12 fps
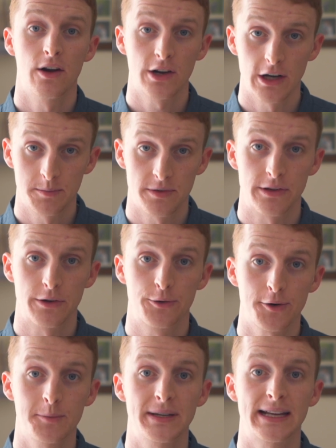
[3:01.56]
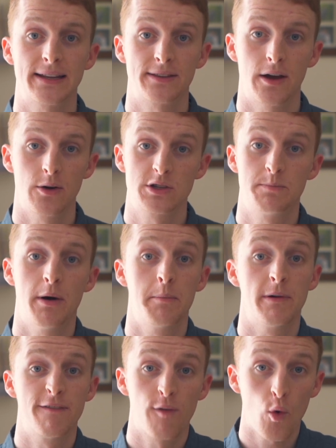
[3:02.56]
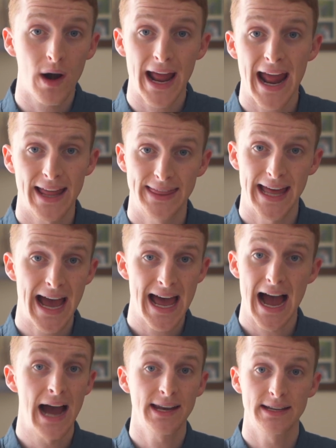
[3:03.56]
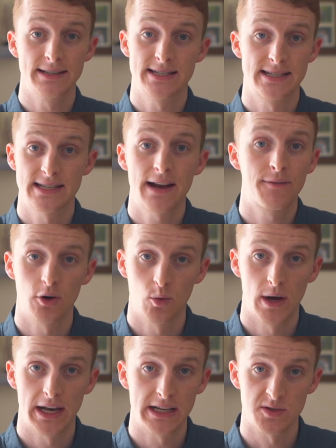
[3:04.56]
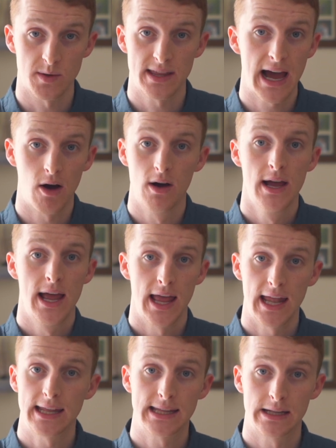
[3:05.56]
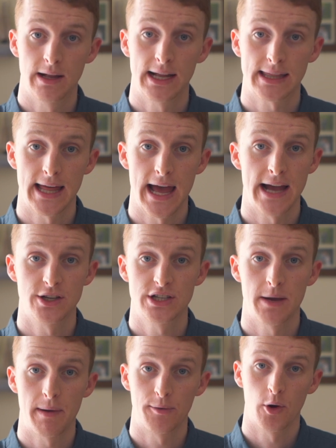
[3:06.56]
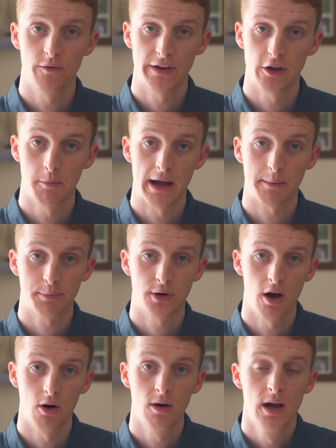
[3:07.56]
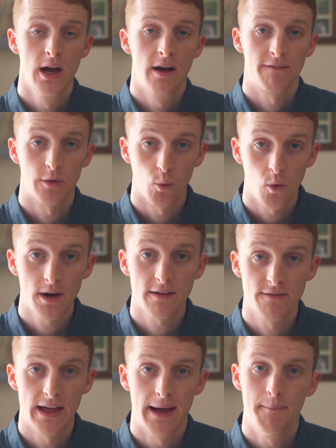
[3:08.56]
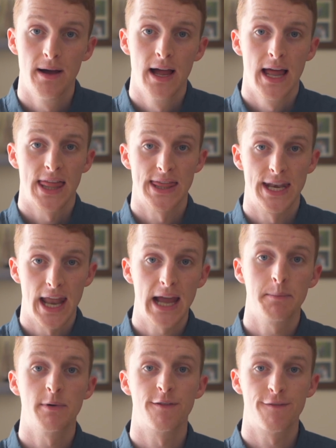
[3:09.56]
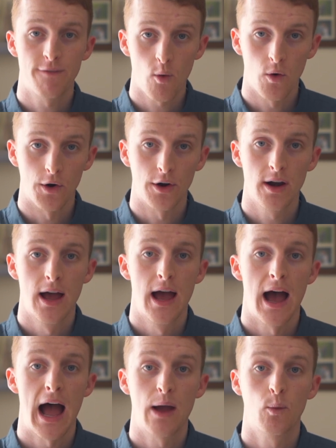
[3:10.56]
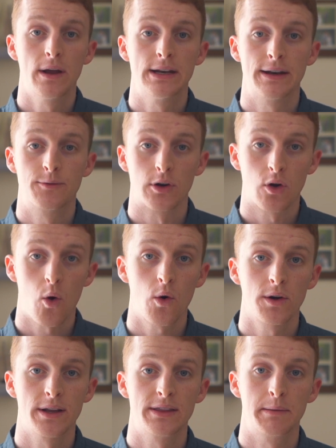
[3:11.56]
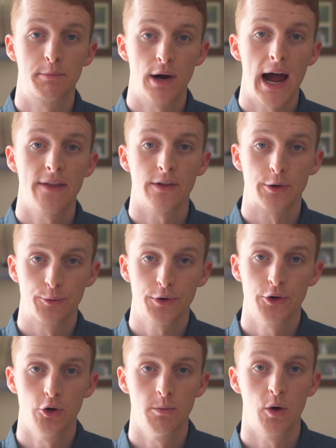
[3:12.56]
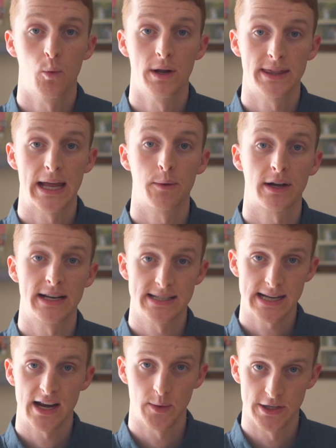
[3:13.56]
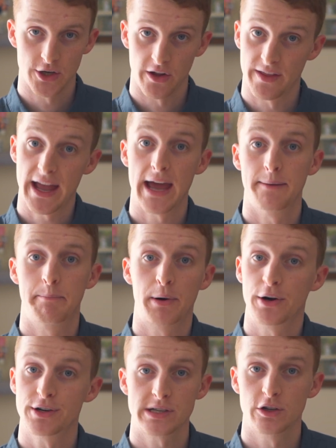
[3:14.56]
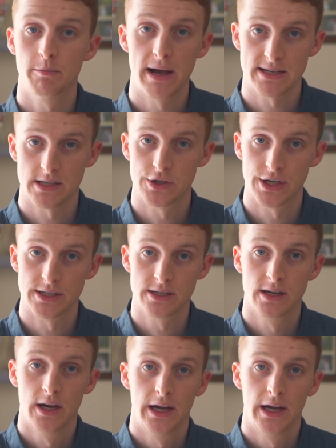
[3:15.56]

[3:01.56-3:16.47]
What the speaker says: I hook it up to the groom to get those, but before I had that, I did several weddings without anything like that. I just had my Rode VideoMic Pro. For one of them, the night before, I went and recorded the bride and the groom what they were going to say to each other. They had personal messages